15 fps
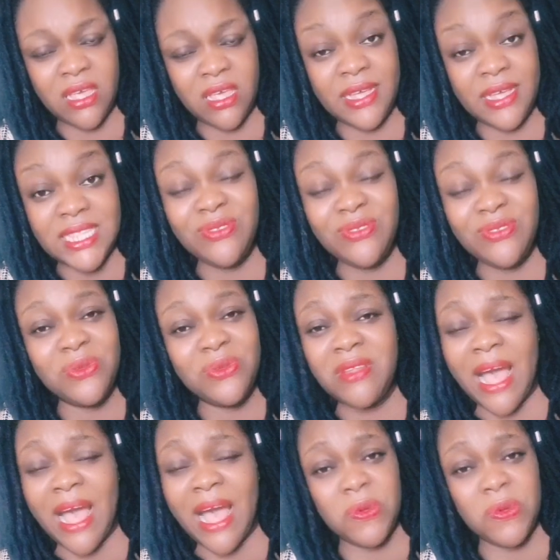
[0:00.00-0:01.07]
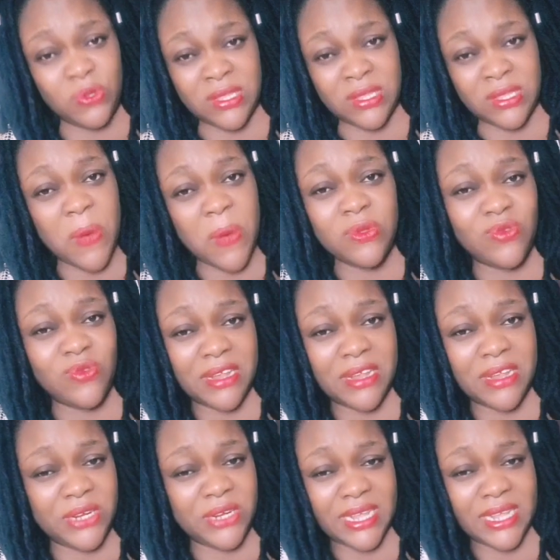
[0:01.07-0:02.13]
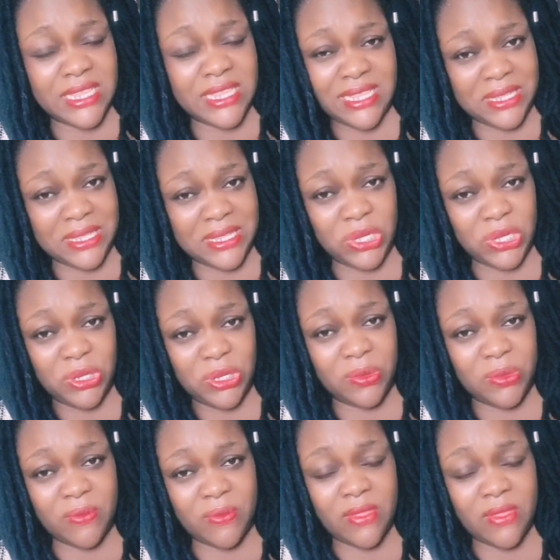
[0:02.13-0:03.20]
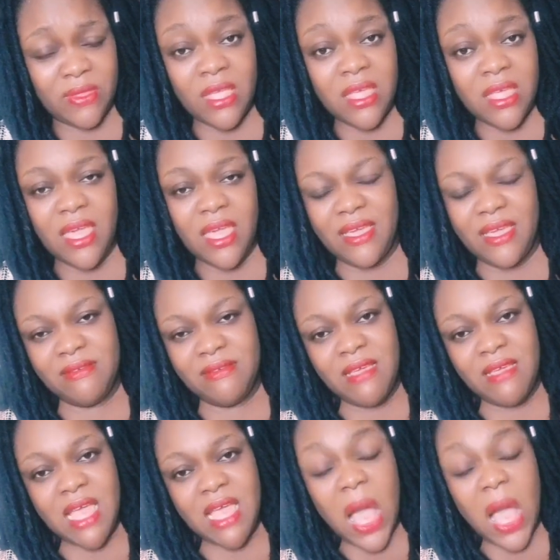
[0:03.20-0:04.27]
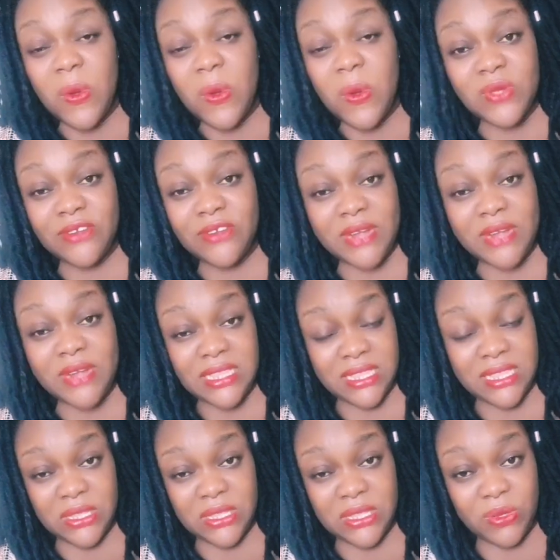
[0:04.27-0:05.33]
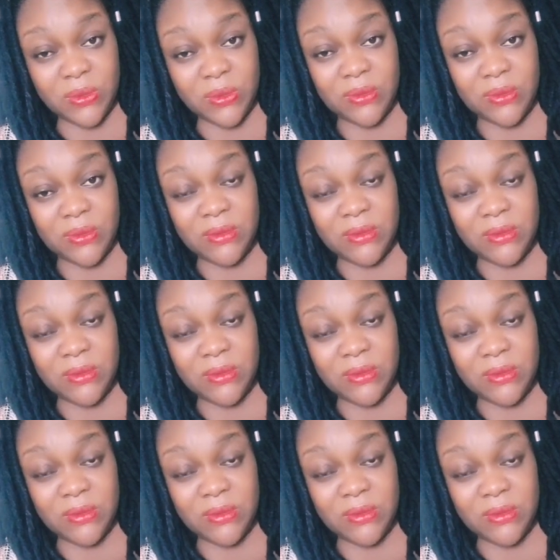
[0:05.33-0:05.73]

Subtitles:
I want to address this issue. Hey, I want to address this issue.